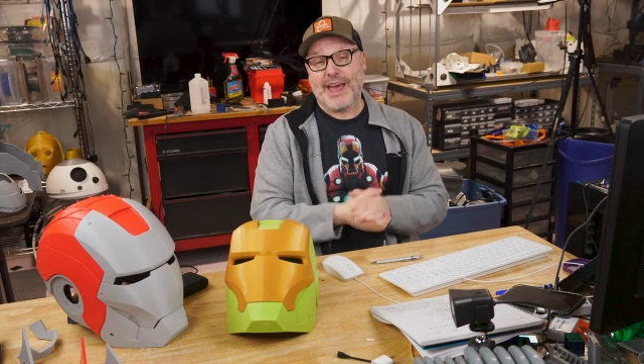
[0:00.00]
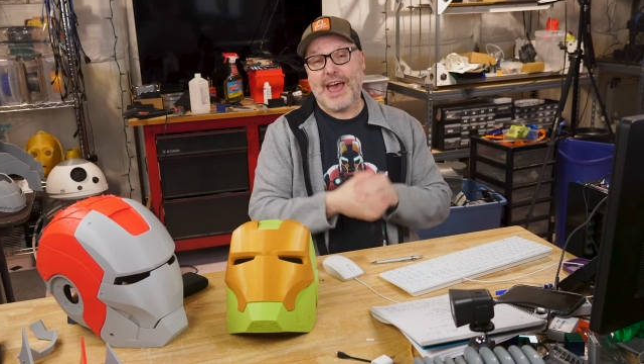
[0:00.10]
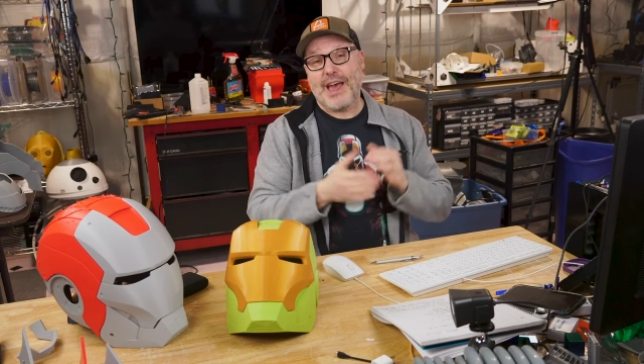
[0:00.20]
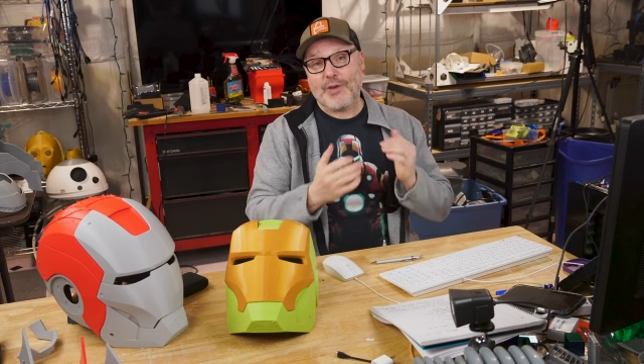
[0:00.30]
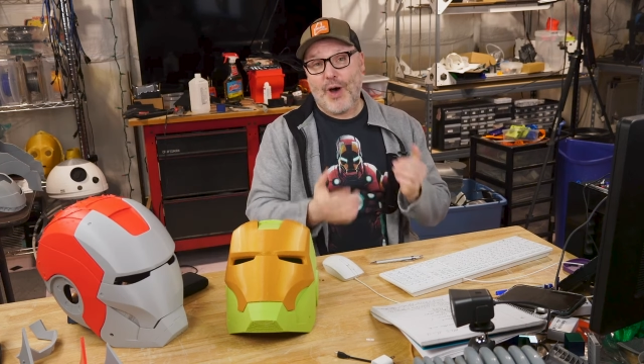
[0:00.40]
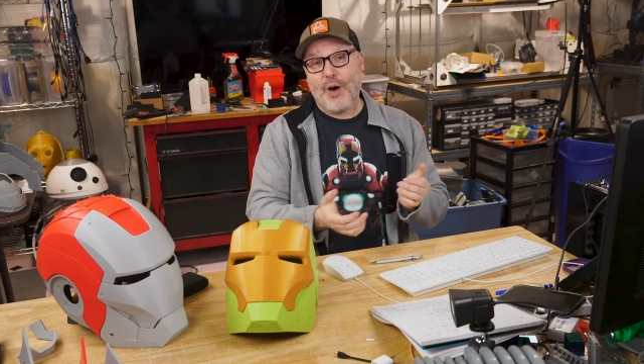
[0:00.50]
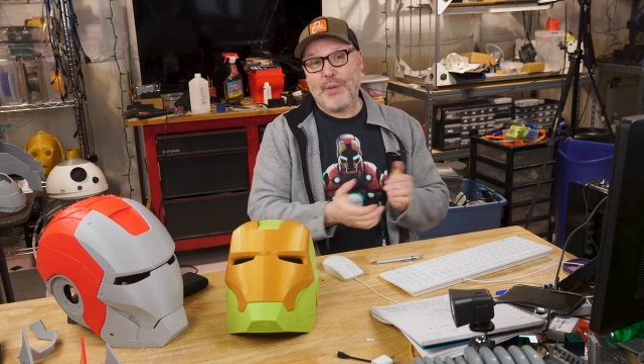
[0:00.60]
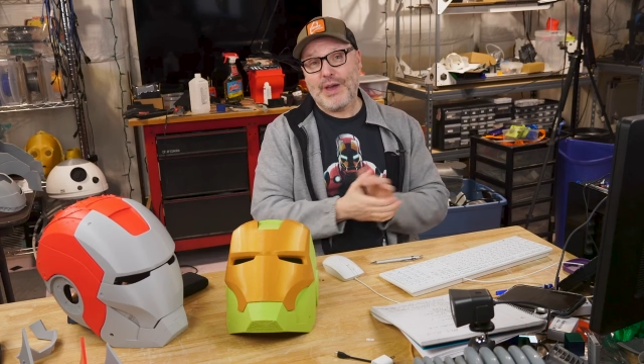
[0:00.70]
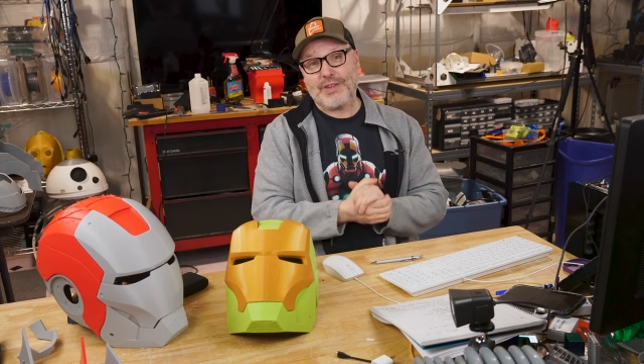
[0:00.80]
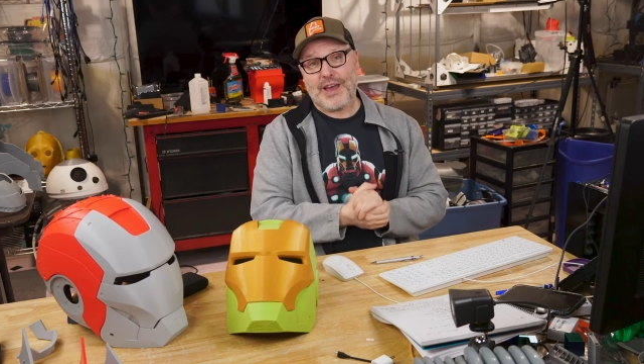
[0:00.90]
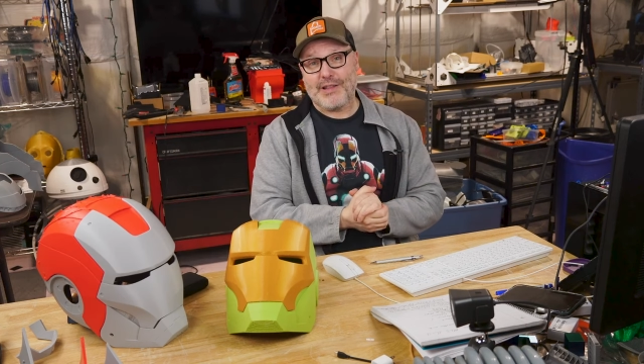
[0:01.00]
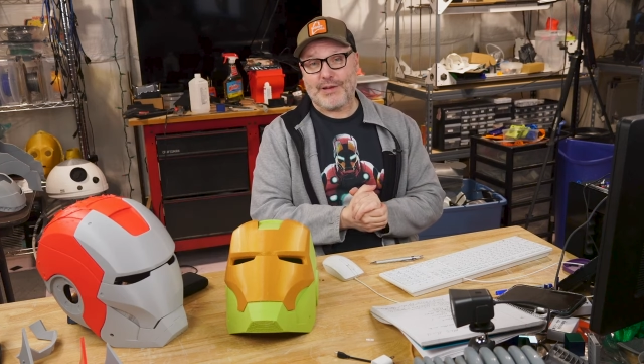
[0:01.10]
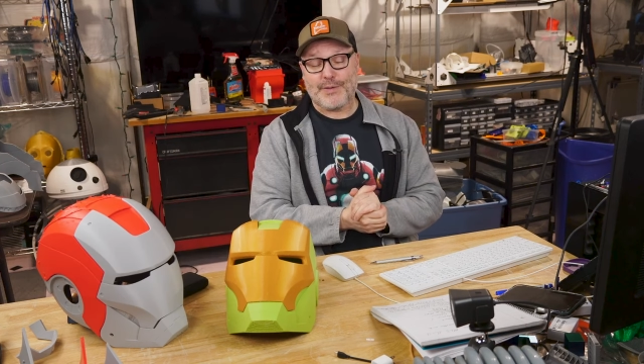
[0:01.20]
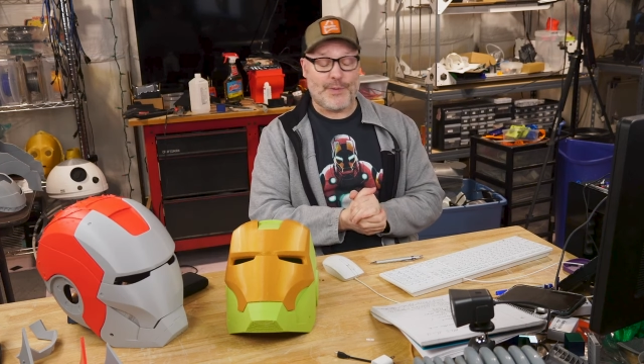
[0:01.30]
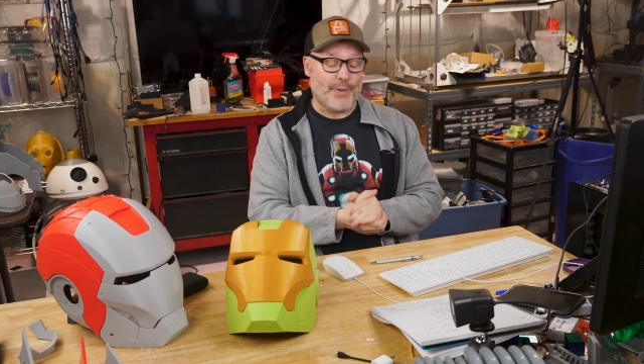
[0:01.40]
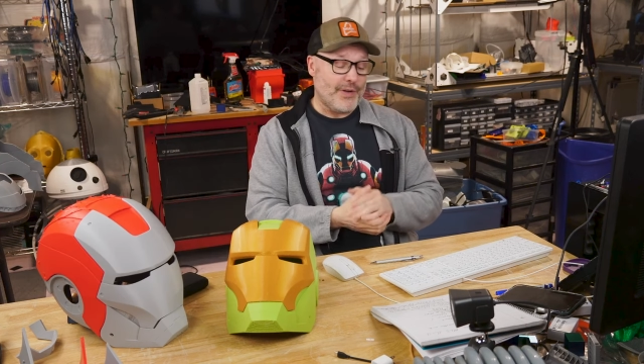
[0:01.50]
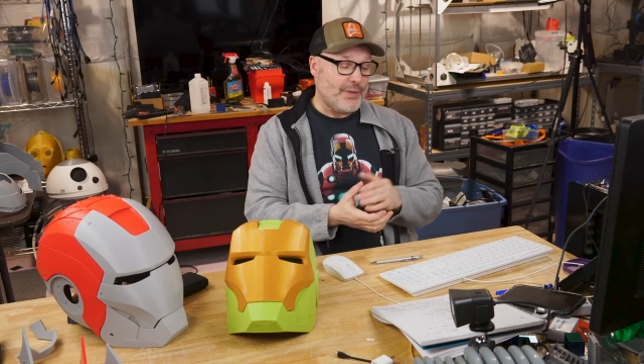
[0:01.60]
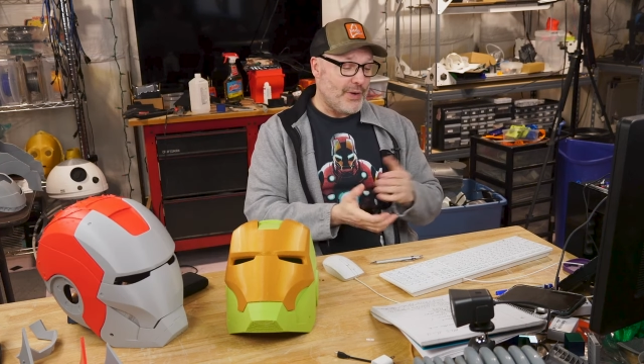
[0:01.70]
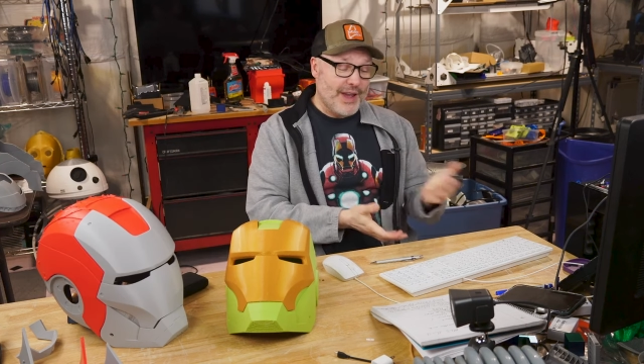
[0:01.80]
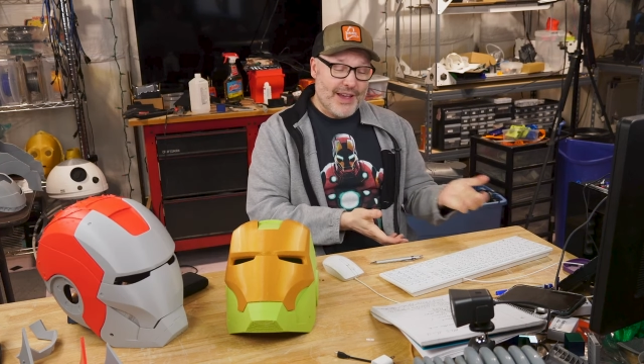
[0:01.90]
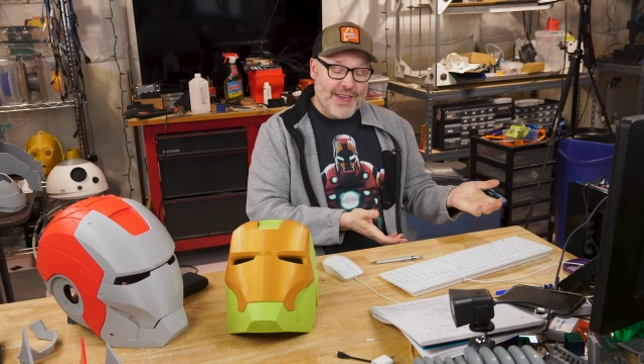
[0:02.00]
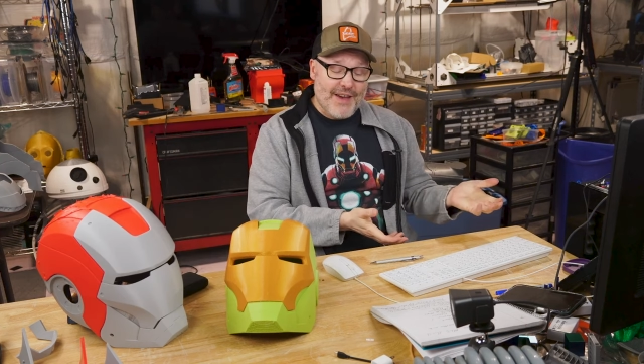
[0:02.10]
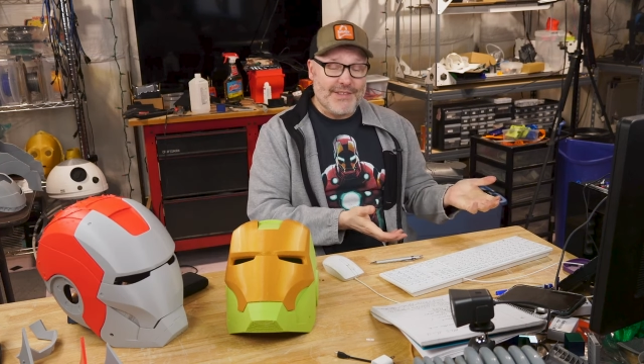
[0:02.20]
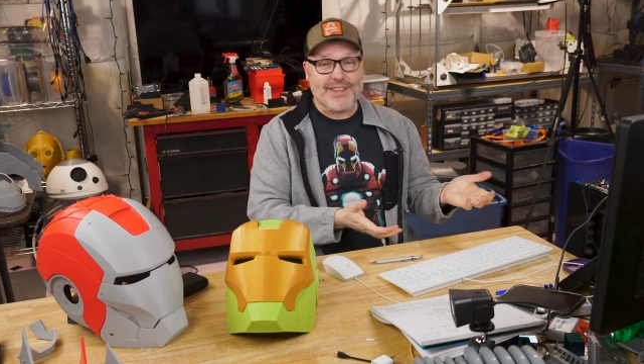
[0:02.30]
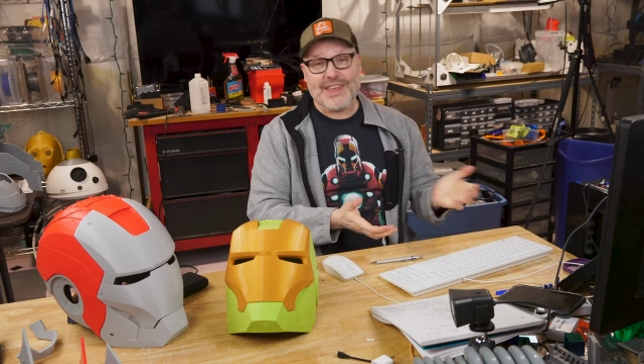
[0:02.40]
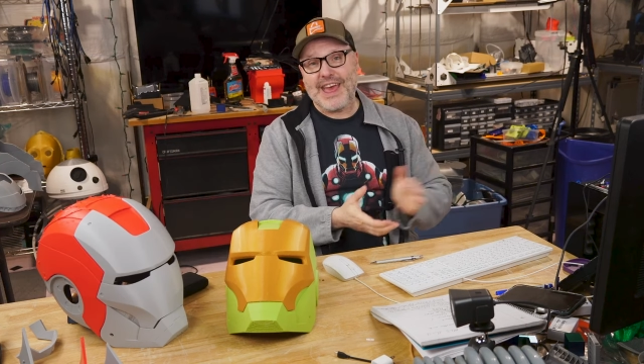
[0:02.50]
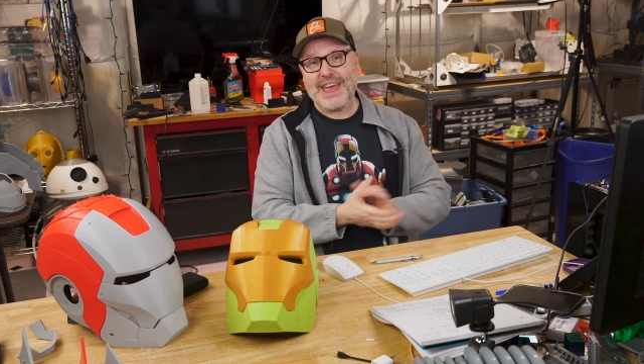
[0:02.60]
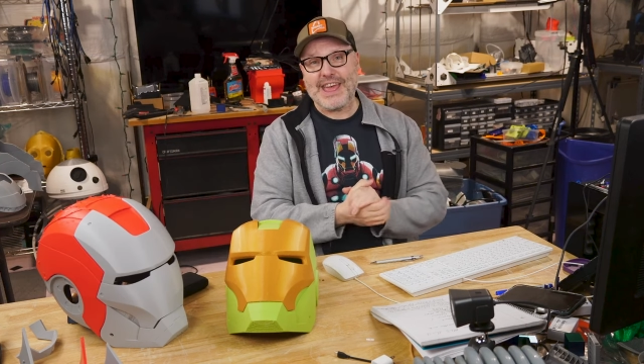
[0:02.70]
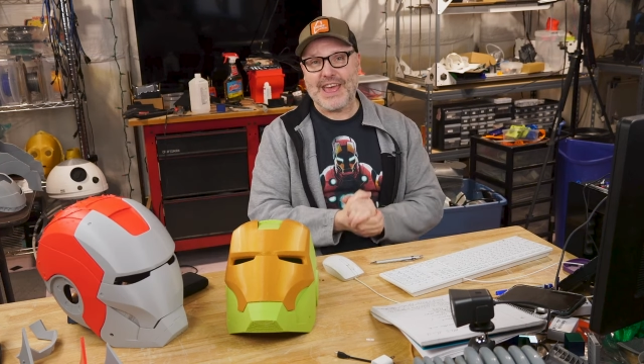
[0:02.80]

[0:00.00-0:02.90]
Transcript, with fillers: As always, I look forward to what you guys have to say.